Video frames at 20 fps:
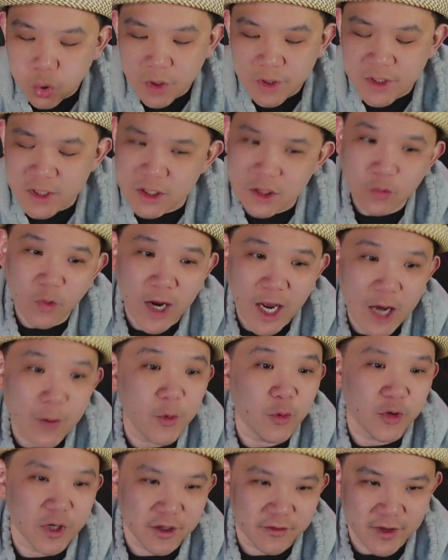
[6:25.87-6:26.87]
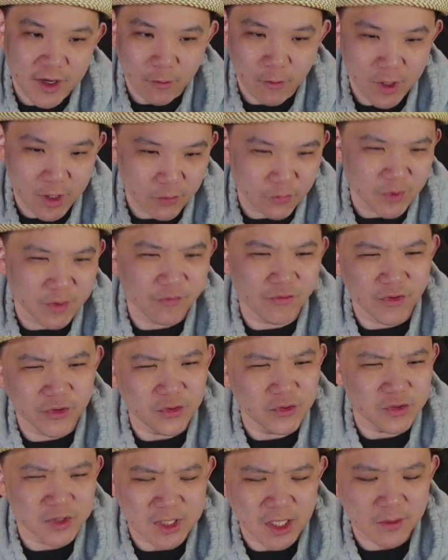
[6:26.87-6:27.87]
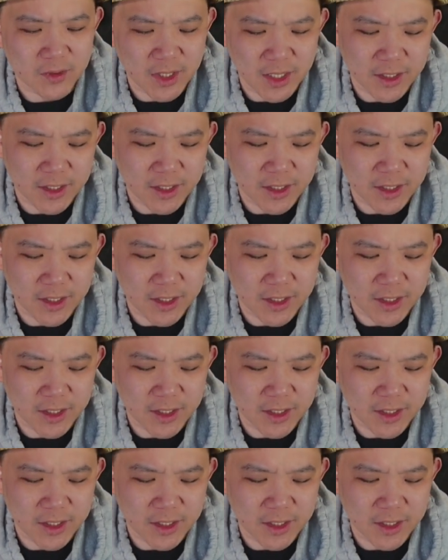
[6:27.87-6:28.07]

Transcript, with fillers: This is what happens whenever I want to review some,